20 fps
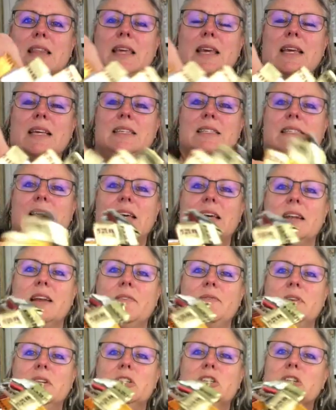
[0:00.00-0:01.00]
things, and I
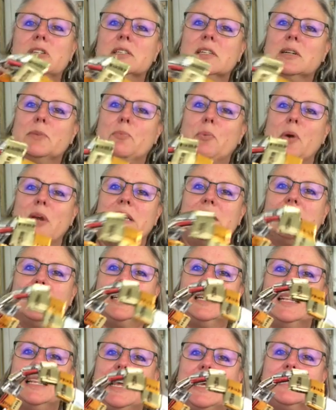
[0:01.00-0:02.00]
finished this little
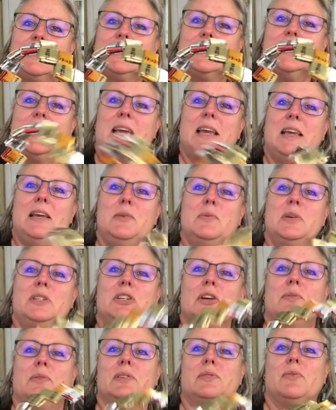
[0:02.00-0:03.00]
bracelet last night, which I
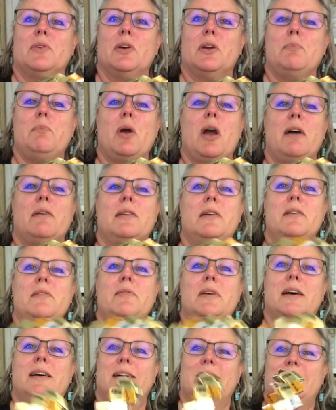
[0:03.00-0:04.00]
was very proud
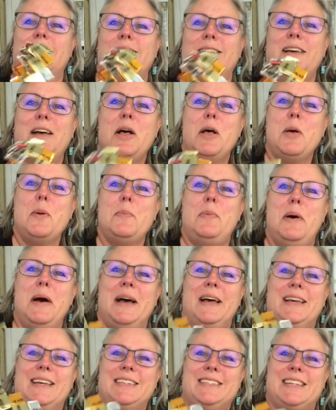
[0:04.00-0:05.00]
of.
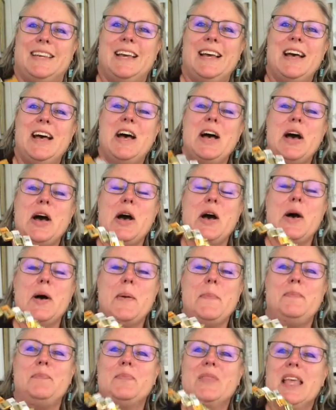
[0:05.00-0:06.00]
But
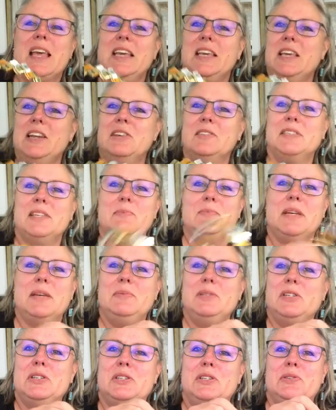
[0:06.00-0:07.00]
you know,
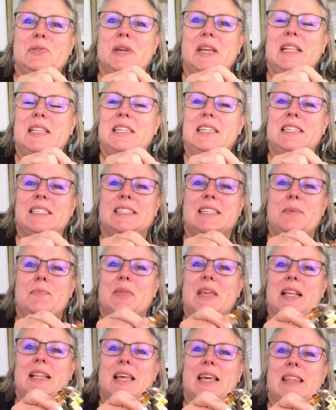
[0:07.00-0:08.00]
sometimes just doing a little
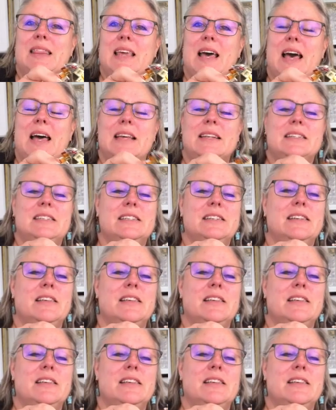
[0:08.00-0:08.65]
something like that